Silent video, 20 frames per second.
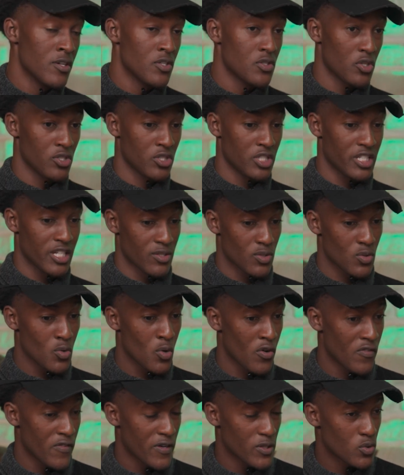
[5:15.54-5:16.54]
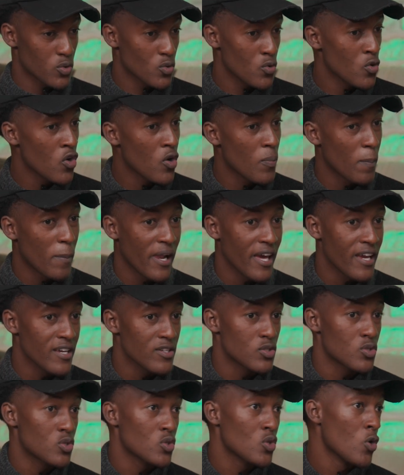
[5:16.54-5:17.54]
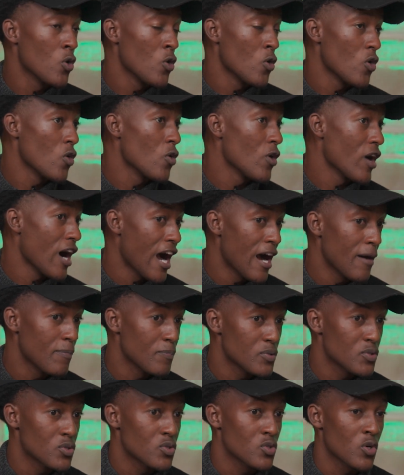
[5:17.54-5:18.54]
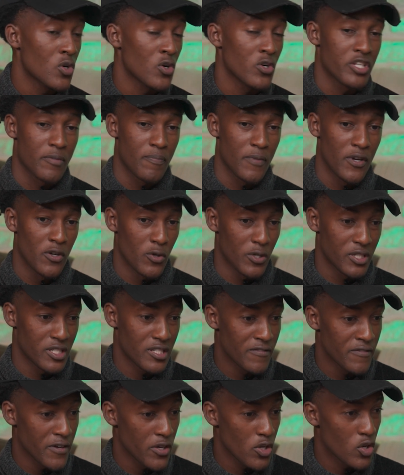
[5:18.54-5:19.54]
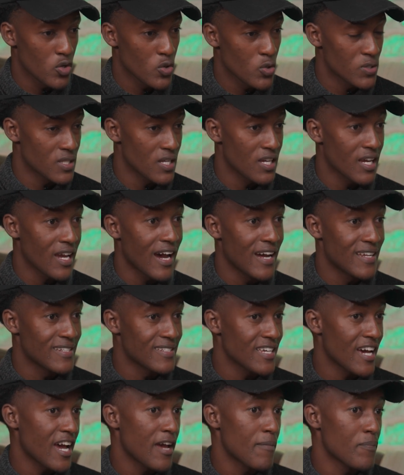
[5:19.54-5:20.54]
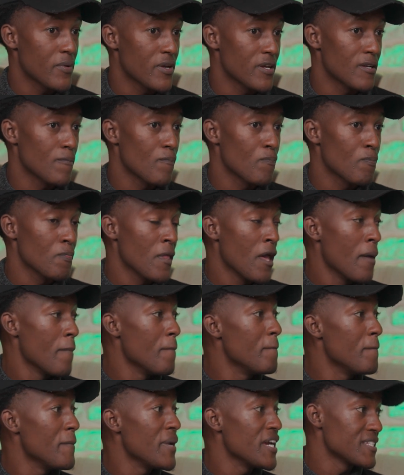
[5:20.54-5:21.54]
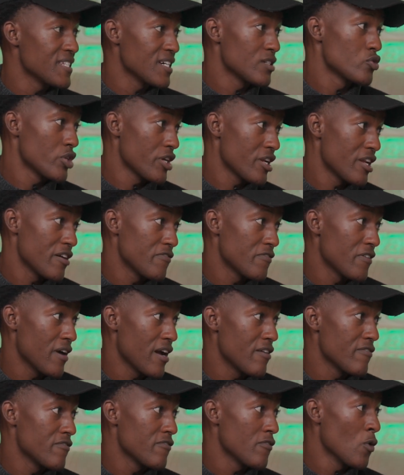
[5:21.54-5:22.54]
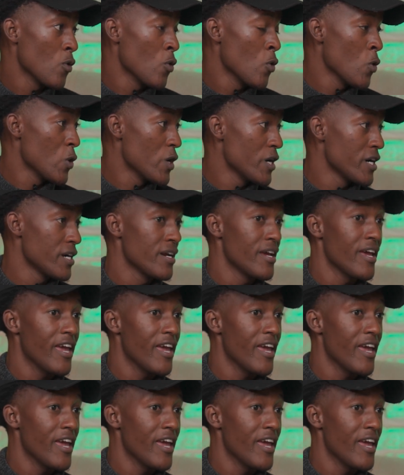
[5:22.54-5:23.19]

So you just go over to Google Play Store or App Store, depending on whatever you're using, and type in MetaTrader 5 or